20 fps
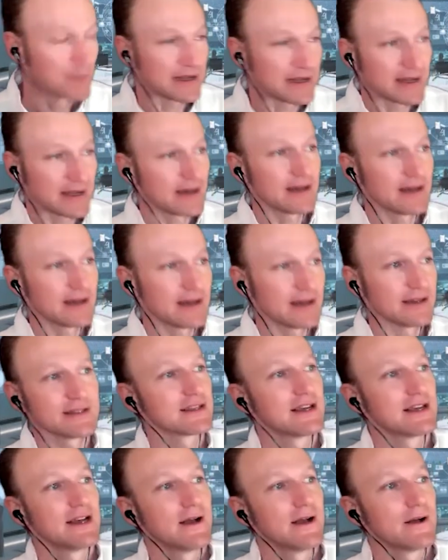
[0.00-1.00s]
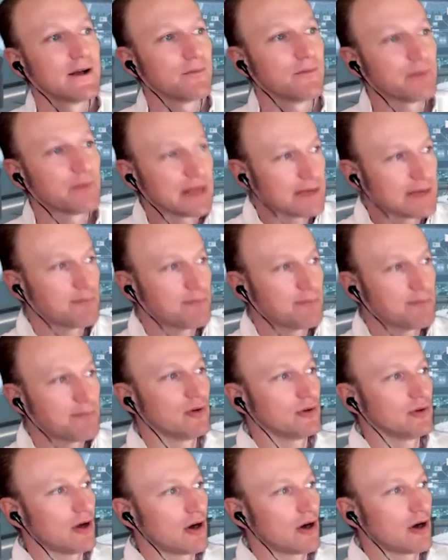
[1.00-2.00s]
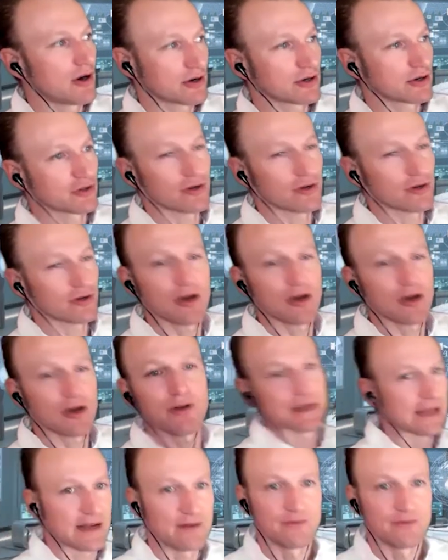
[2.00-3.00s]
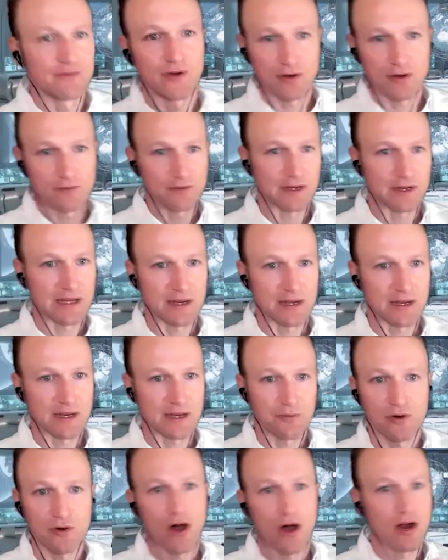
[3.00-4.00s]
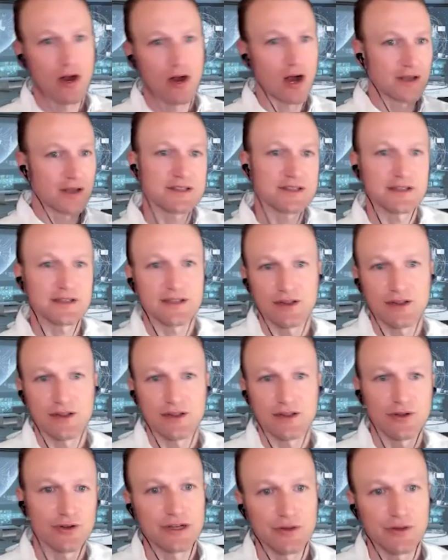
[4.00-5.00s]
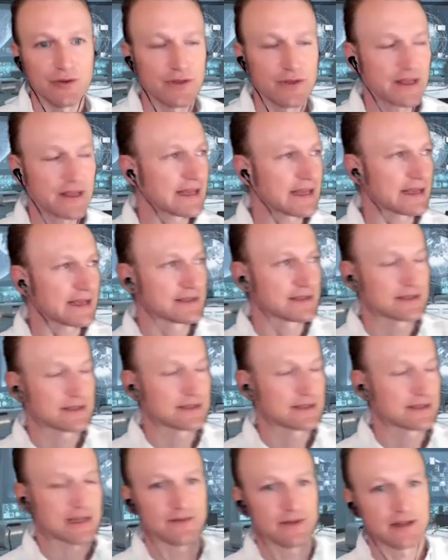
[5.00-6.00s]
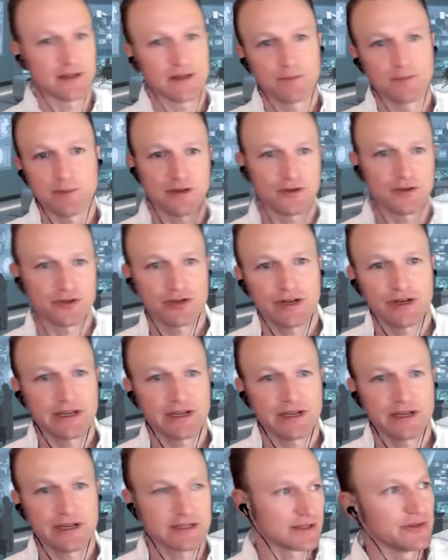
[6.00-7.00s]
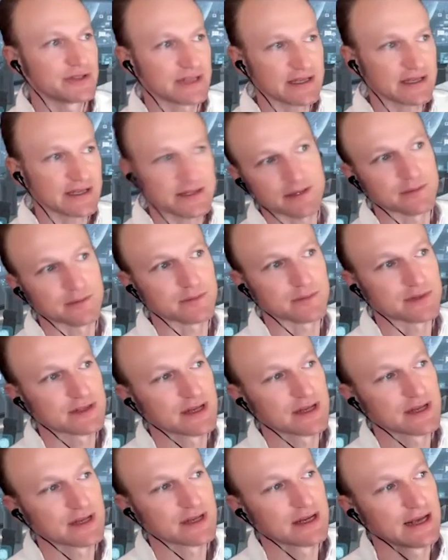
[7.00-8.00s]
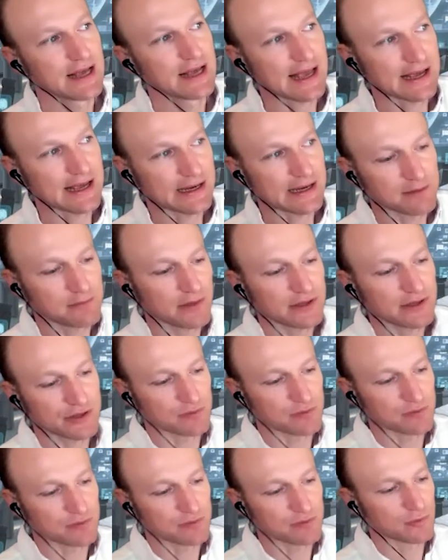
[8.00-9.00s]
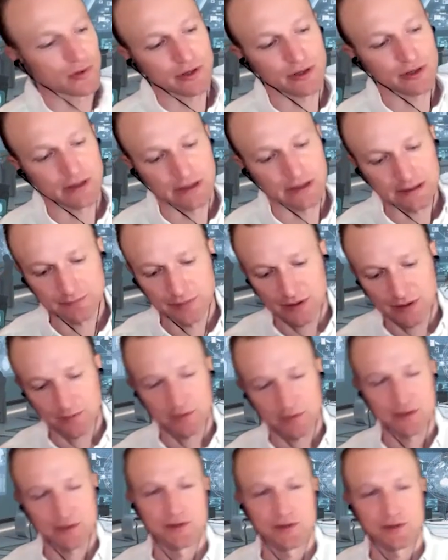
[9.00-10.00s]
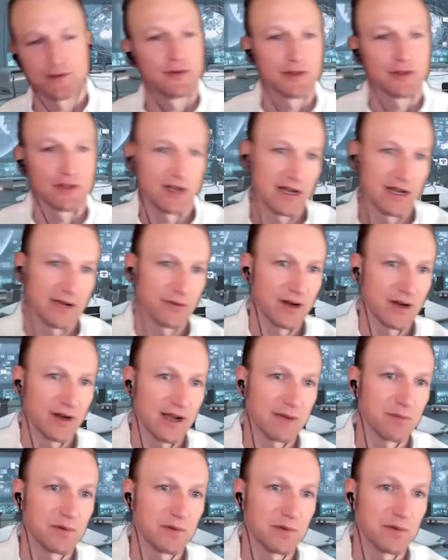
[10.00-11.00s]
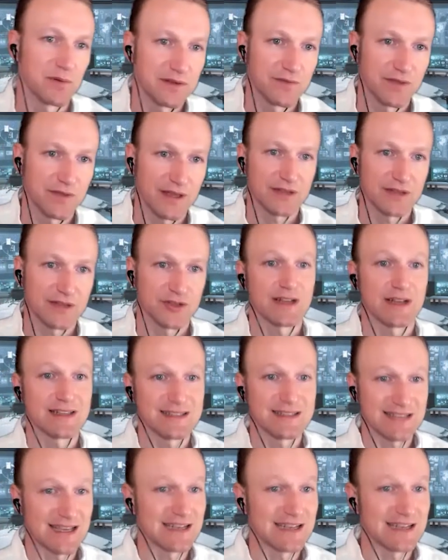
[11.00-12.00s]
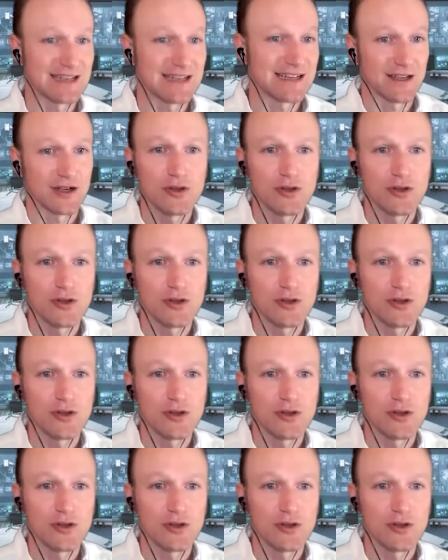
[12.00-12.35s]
because people are growing and evolving and we're constantly learning new things and developing new tricks and new systems and I'm much more a Buckminster Fuller guy, where I believe that transcending and